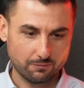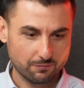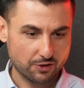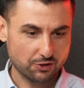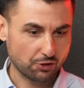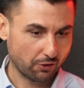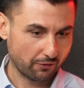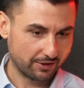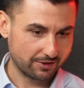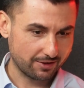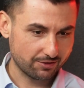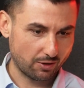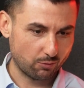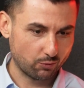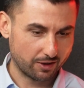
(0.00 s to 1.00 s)
service
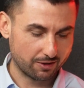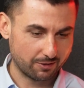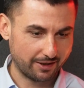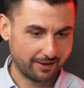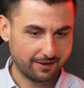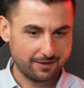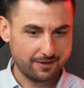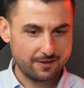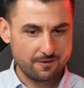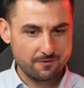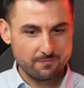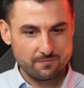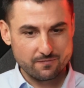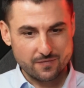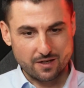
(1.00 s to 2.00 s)
somewhere, right?
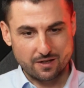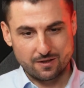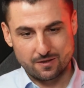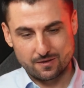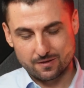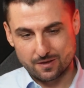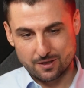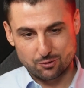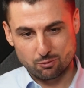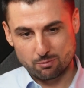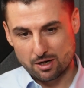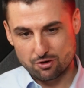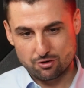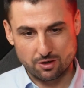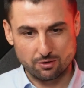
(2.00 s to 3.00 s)
And as you
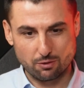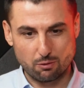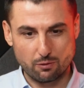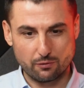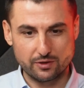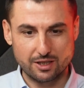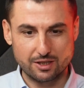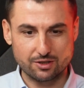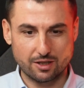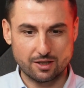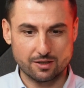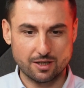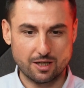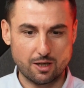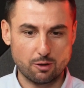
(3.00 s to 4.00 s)
mentioned, all of these
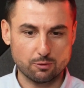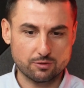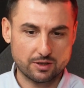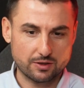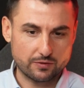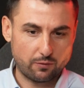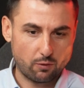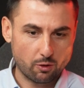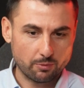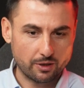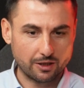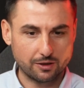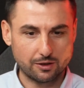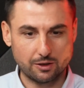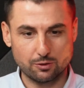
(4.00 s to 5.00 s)
are now
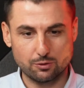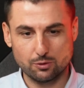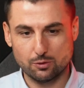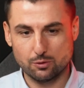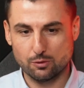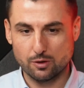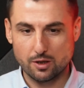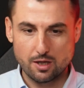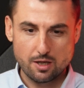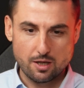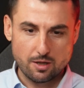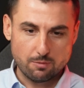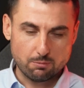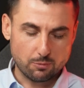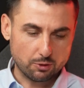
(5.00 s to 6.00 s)
transforming into
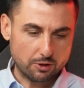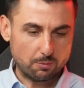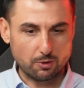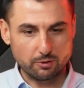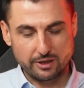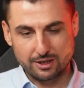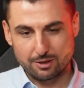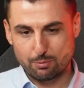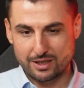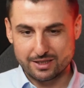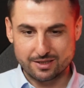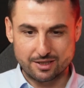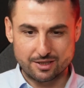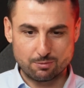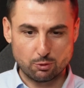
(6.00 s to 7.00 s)
multiple
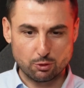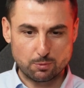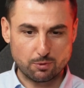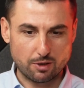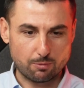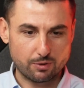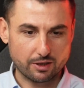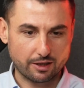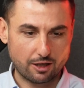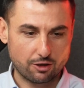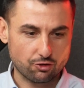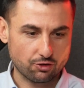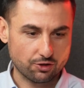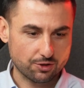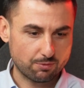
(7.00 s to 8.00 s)
databases, multiple
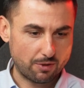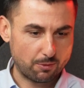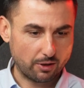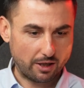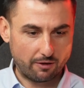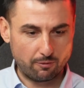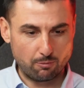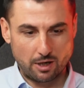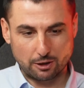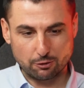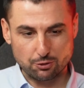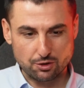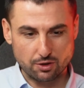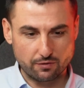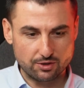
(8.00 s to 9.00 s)
applications. Maybe you have a
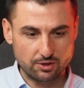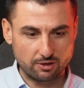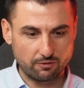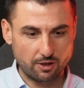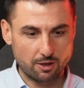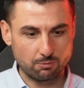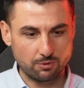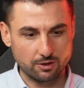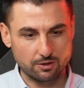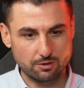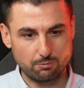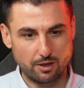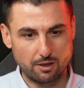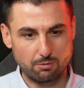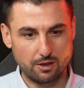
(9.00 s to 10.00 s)
microservice environment.
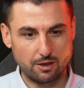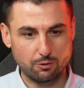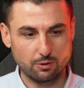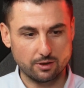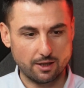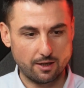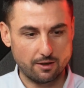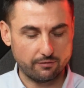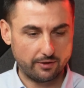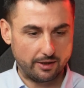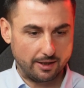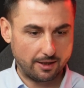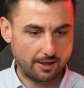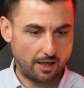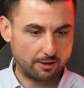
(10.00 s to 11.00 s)
Maybe you have
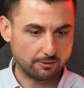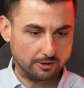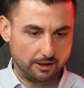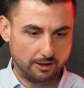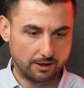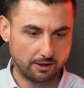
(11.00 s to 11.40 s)
a highly